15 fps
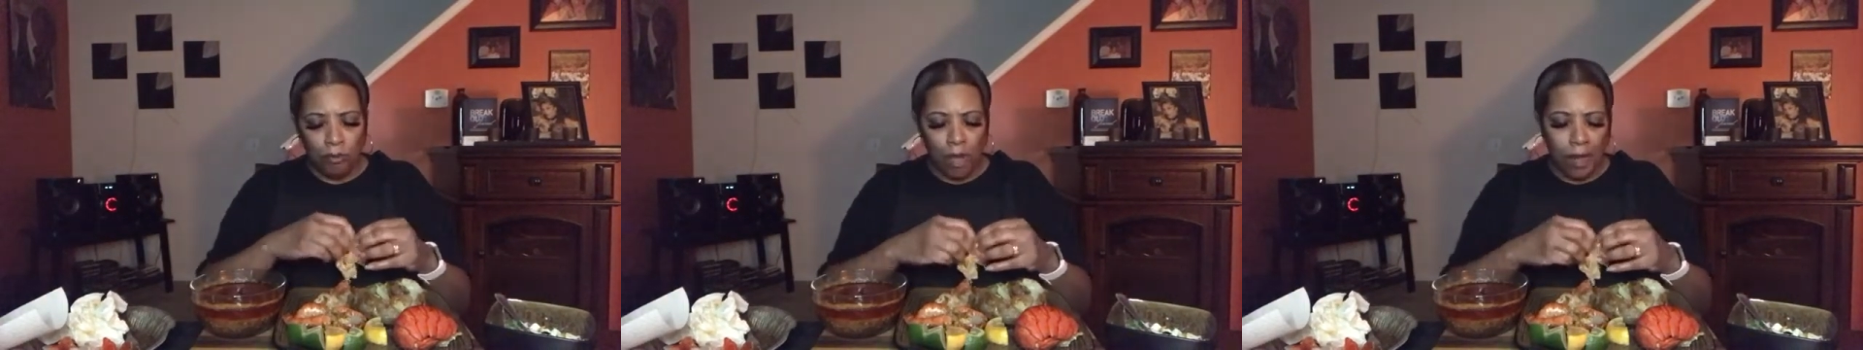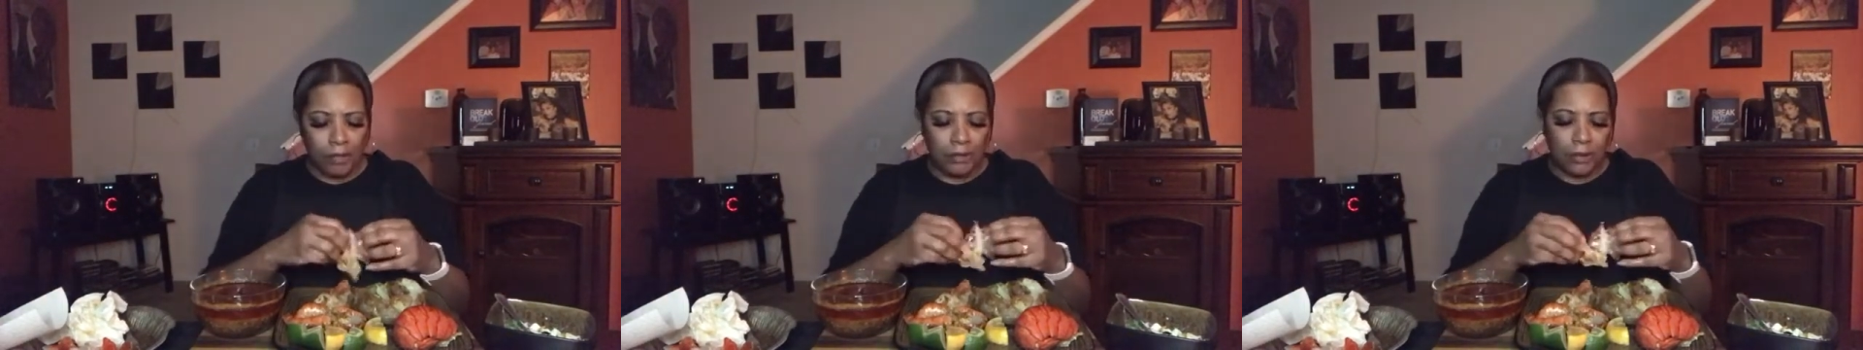
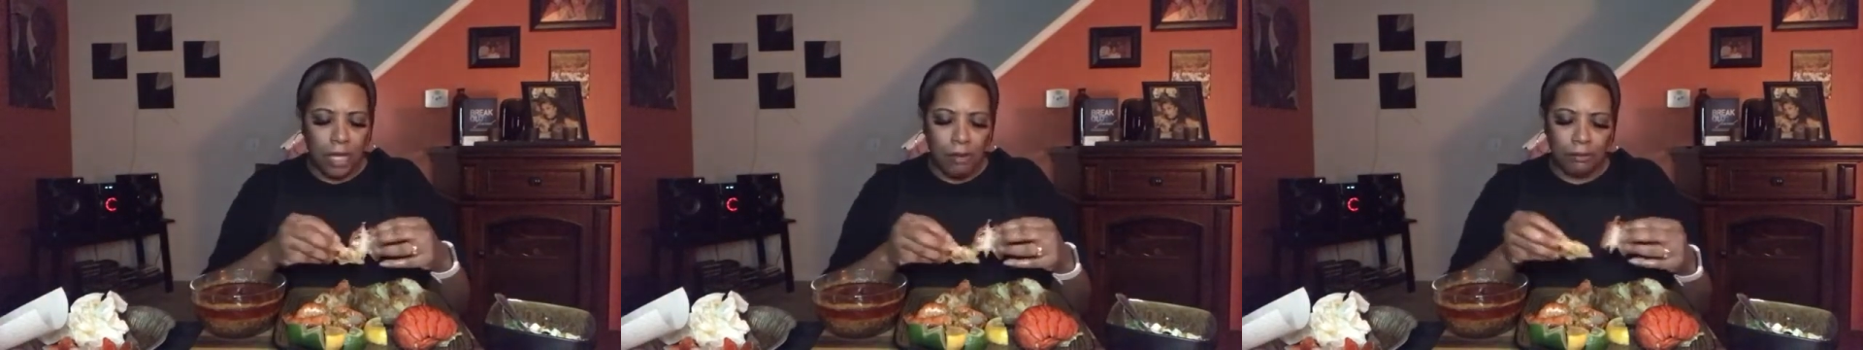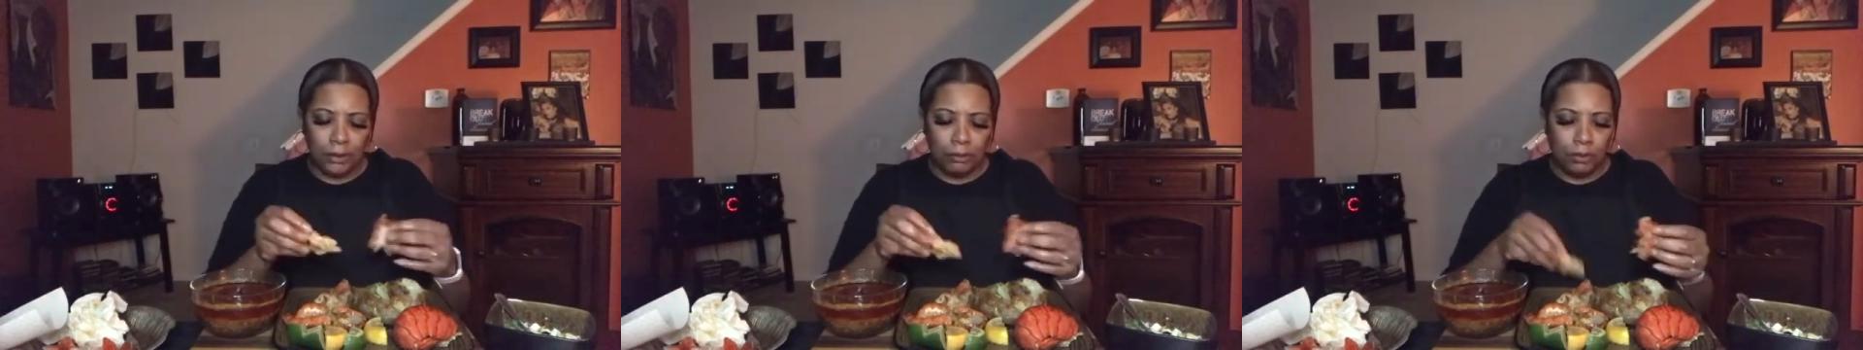You
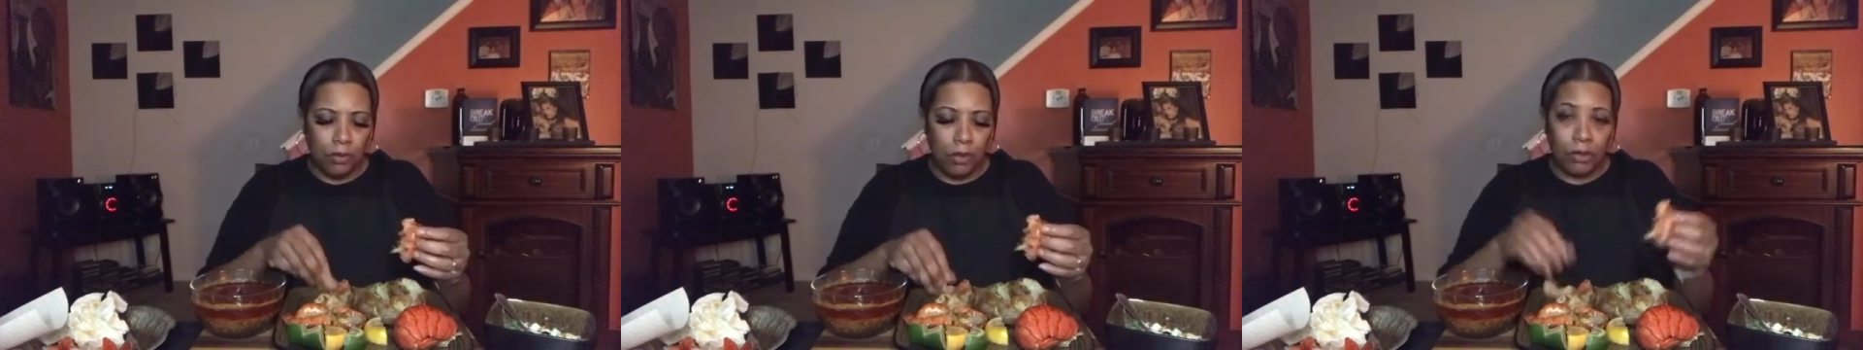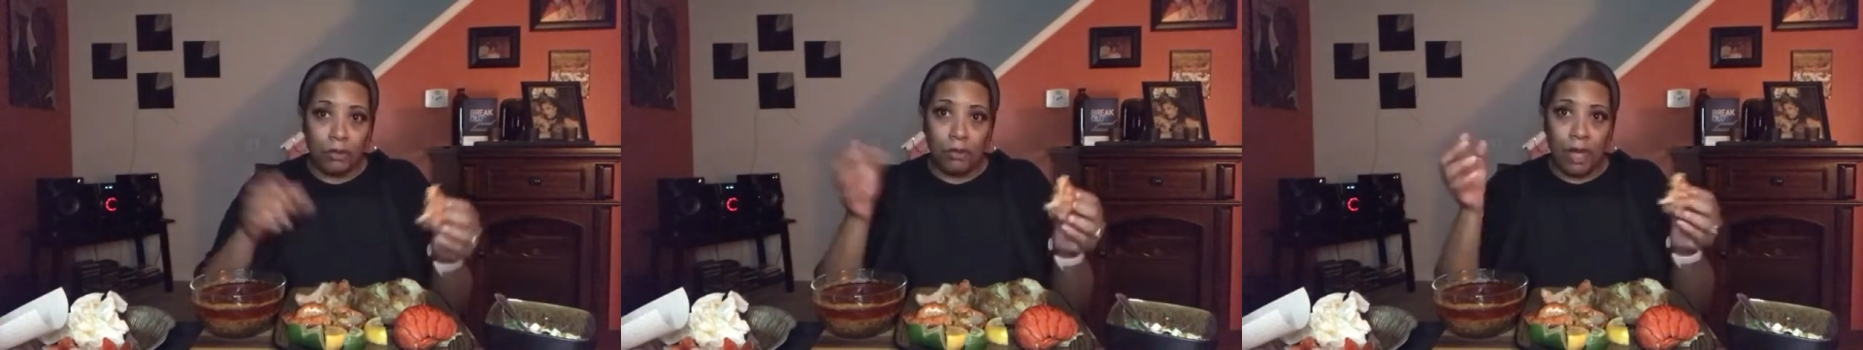know, people
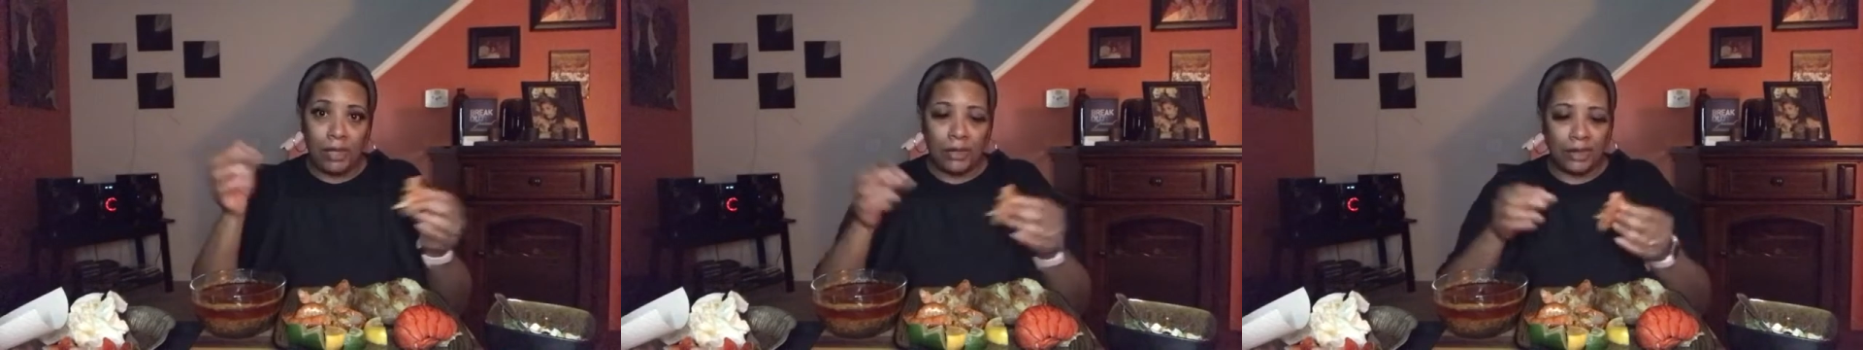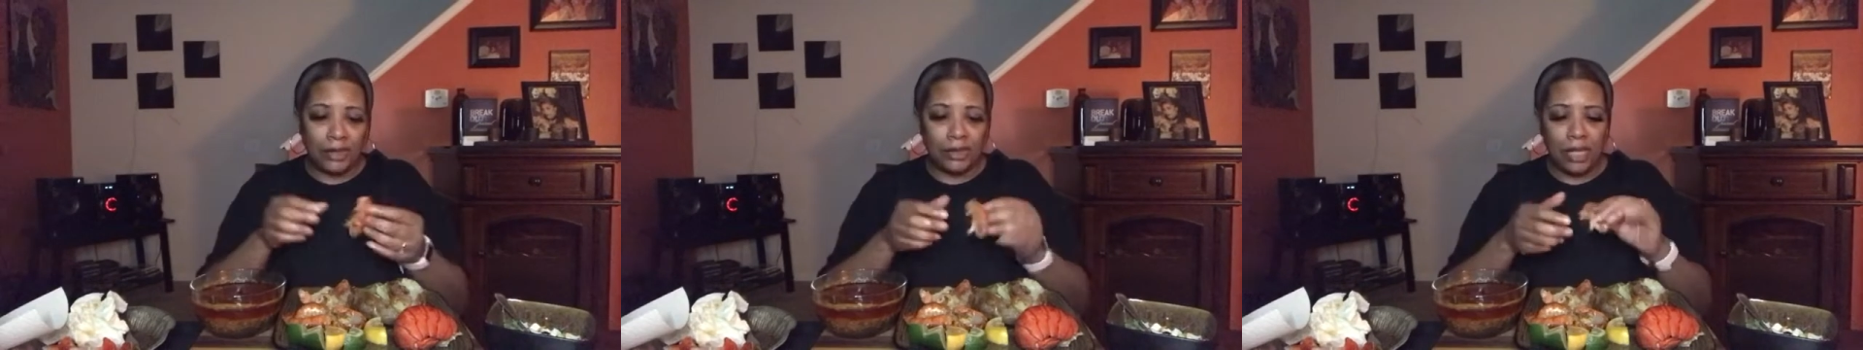wonder why
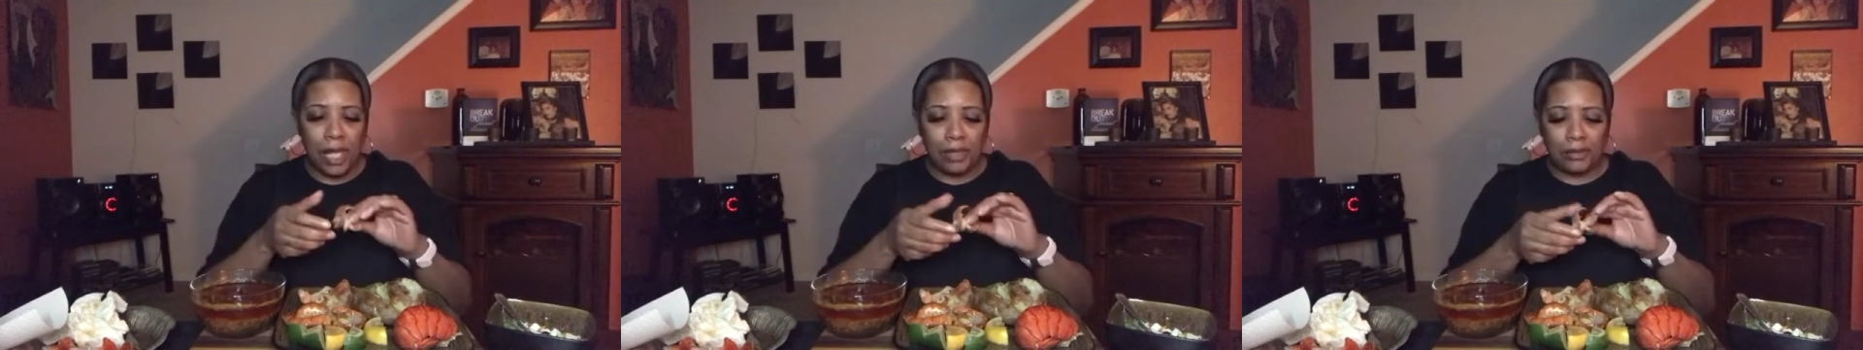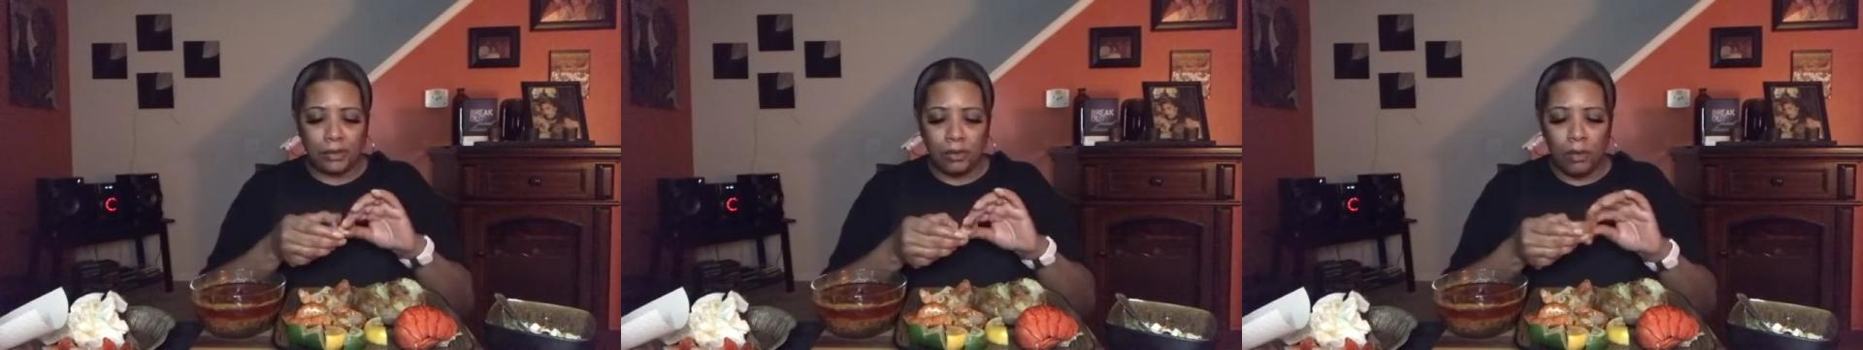this and
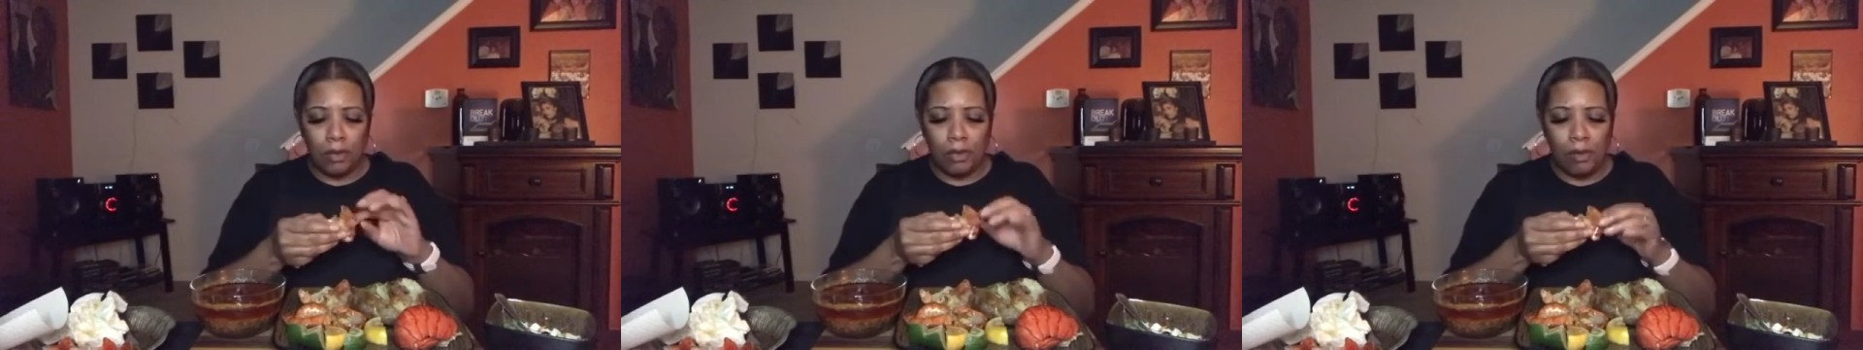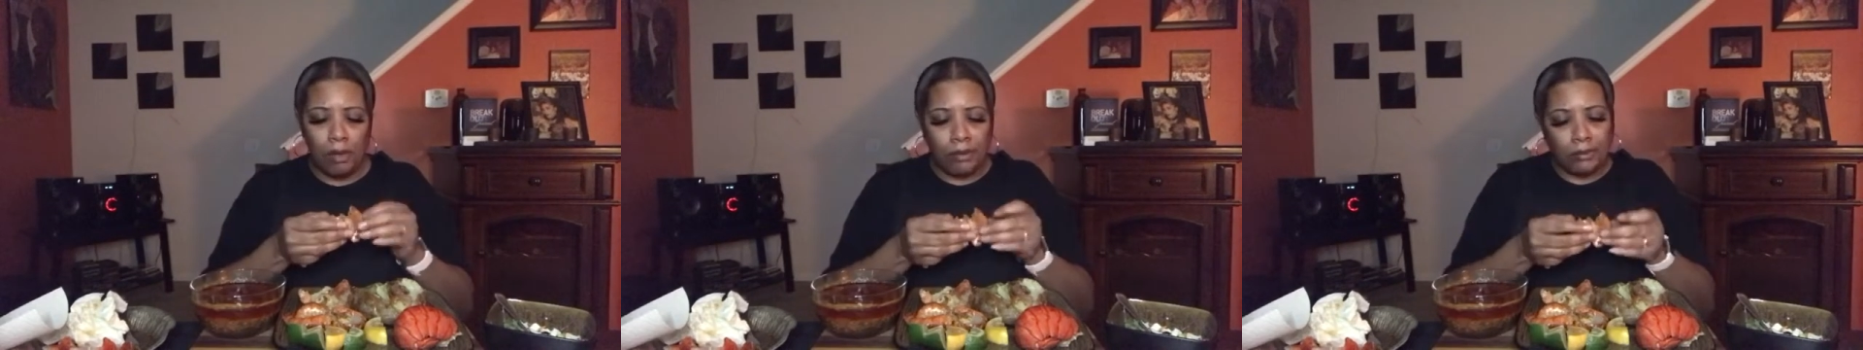that is going
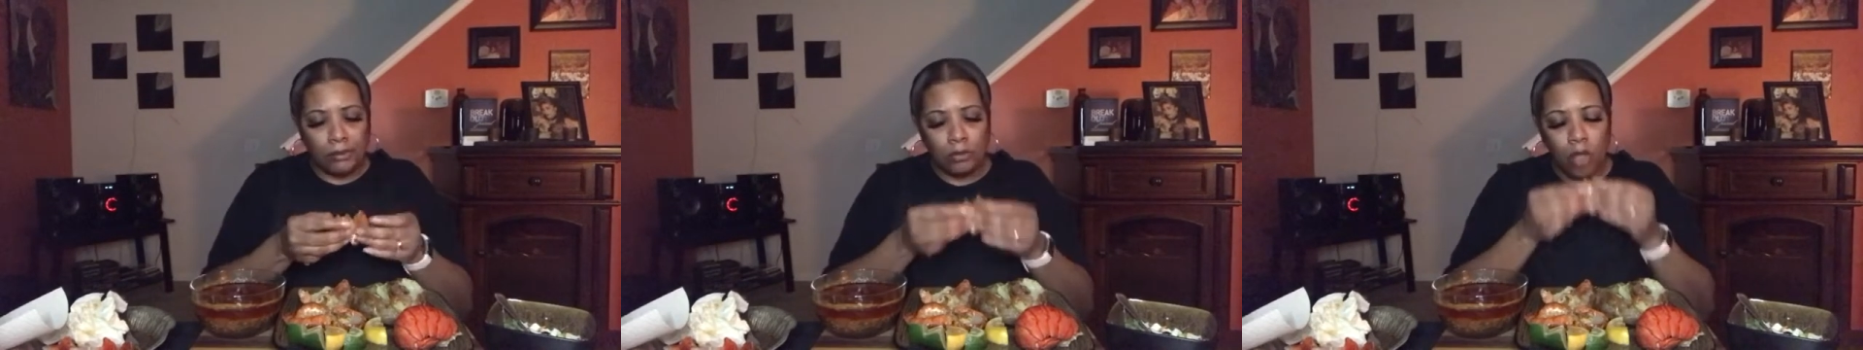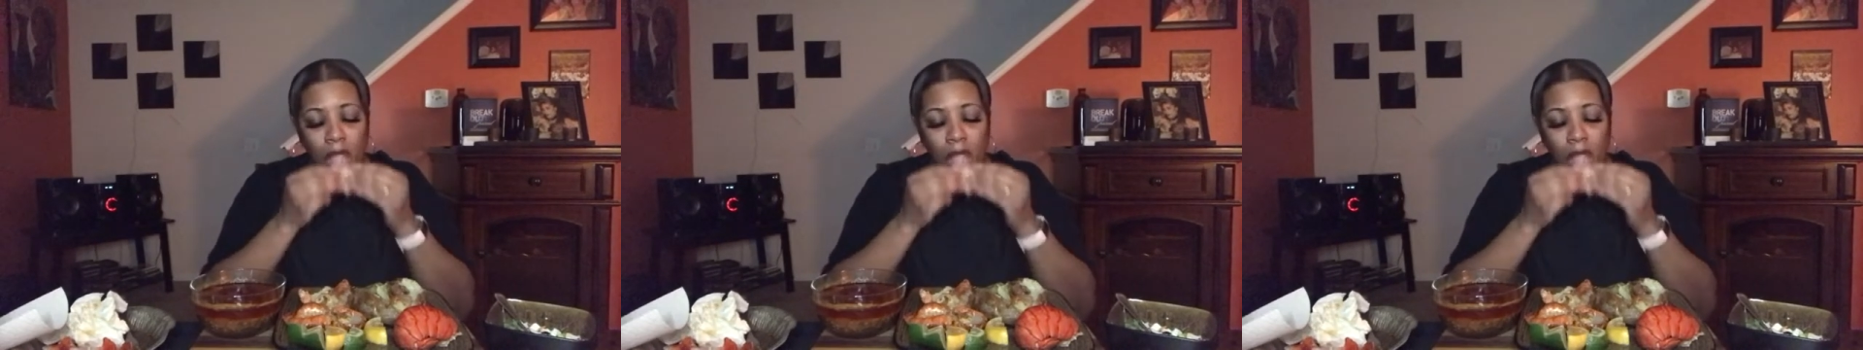on.